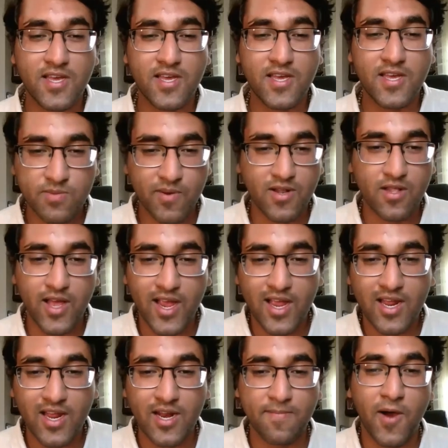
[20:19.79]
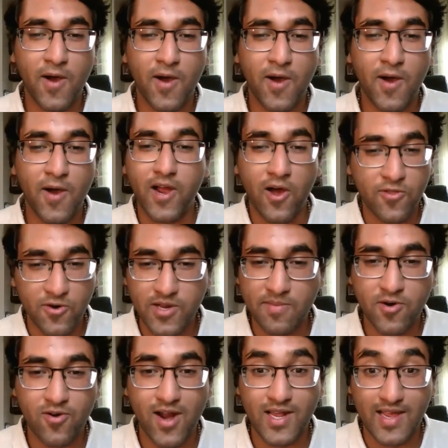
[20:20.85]
the path has been laid and pioneered by other
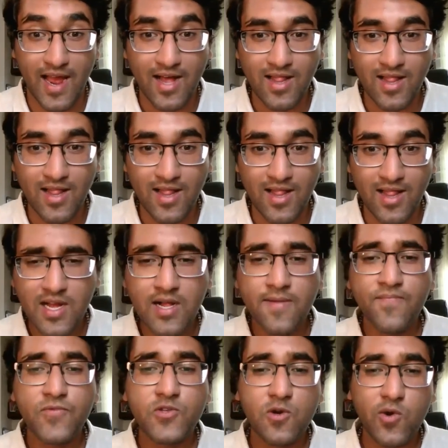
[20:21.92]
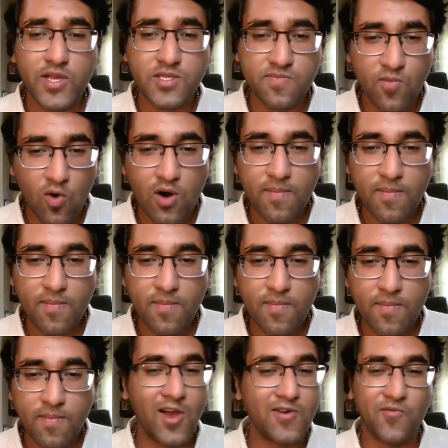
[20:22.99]
democratic allies. So it's more
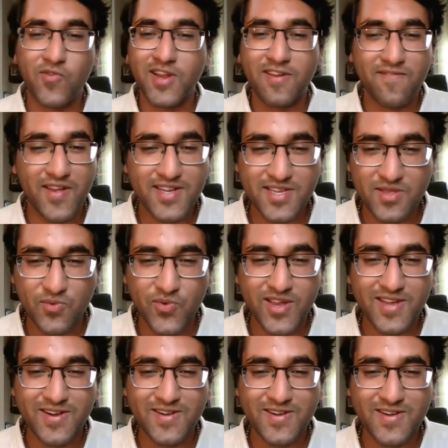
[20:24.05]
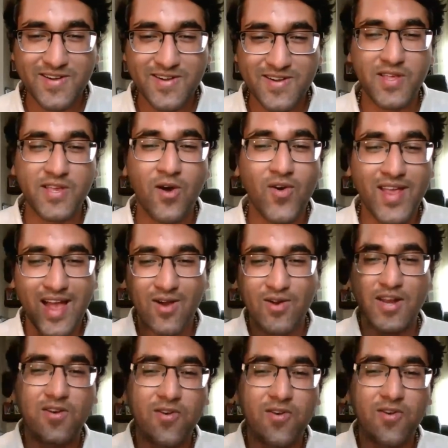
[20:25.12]
about not reinventing the wheel, not really going
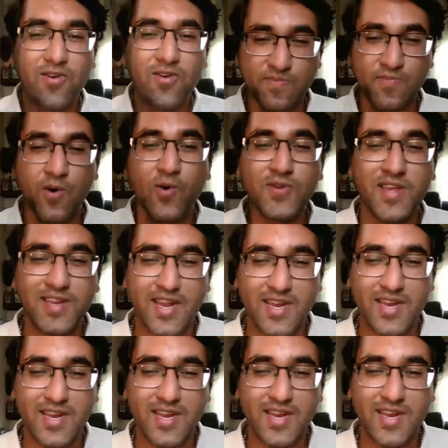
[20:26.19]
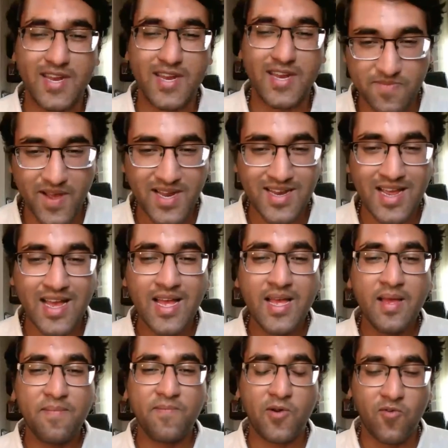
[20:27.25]
out and creating this bold Canadian policy on Tibet,
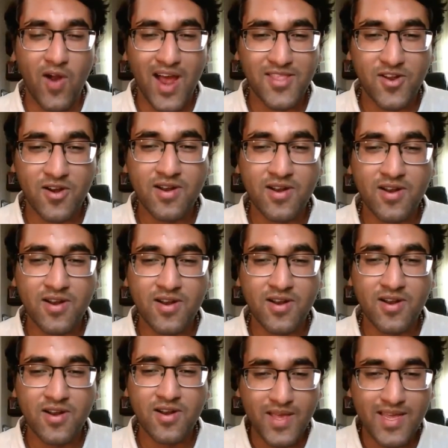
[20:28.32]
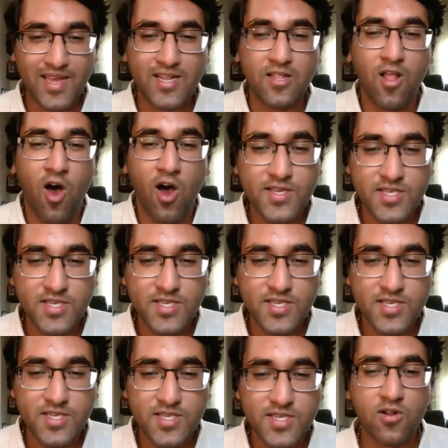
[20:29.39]
but rather keeping in
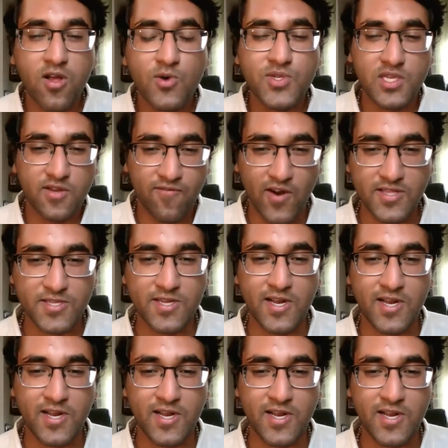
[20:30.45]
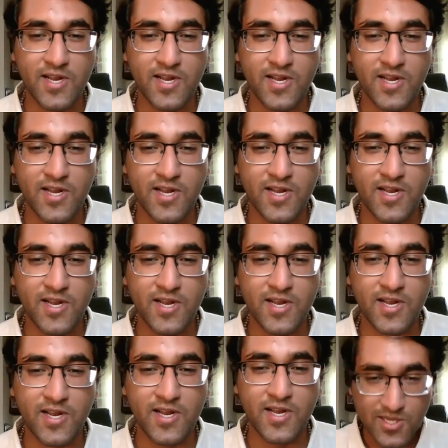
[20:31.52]
lockstep with our closest friends and allies on this issue
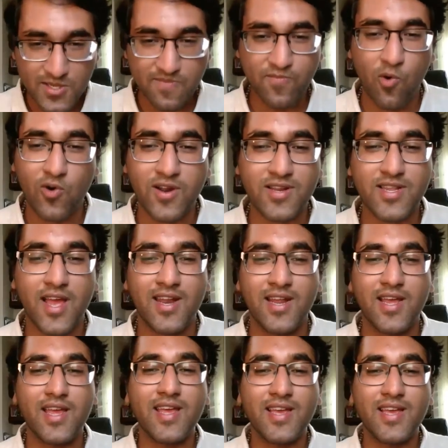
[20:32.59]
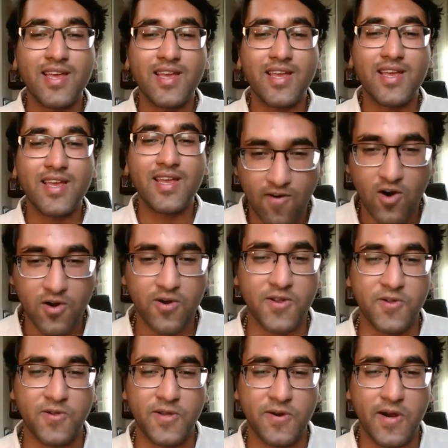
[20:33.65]
that is important and it is of our
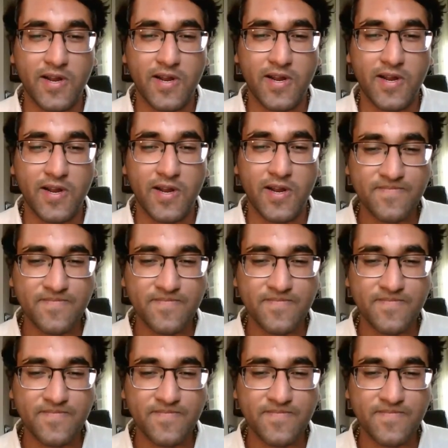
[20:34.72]
critical interest.